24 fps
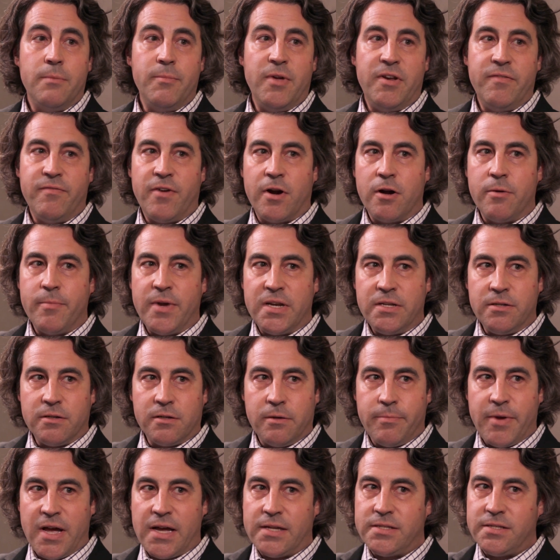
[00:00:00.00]
environmental
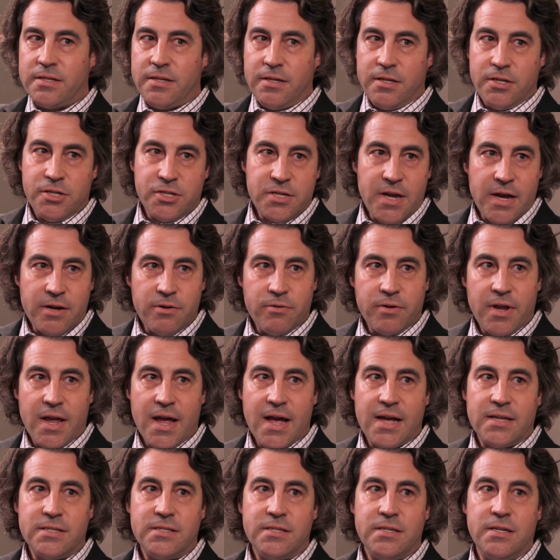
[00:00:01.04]
capacity, shadow
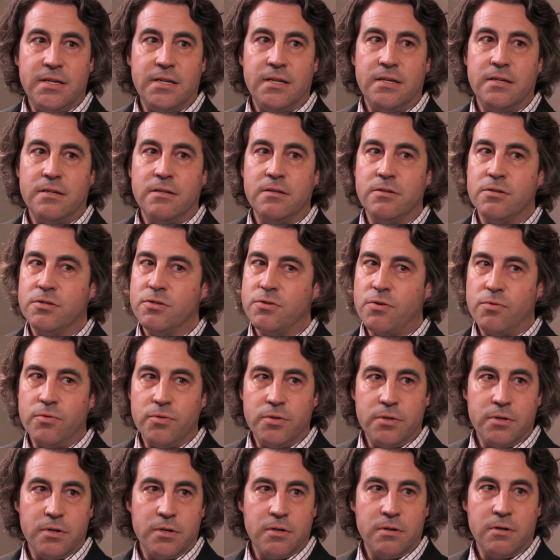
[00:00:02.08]
casting,
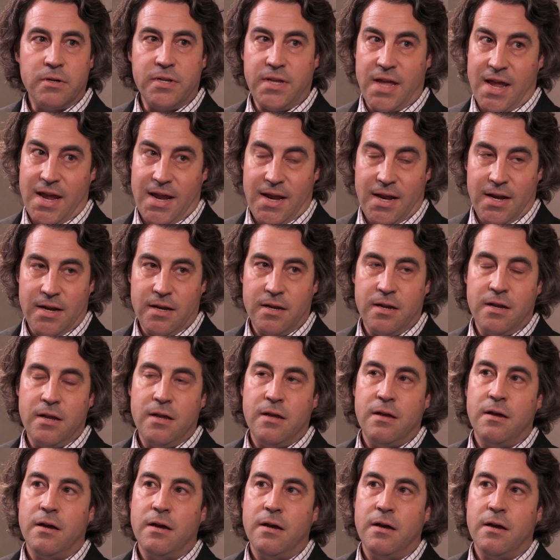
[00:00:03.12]
solar gain,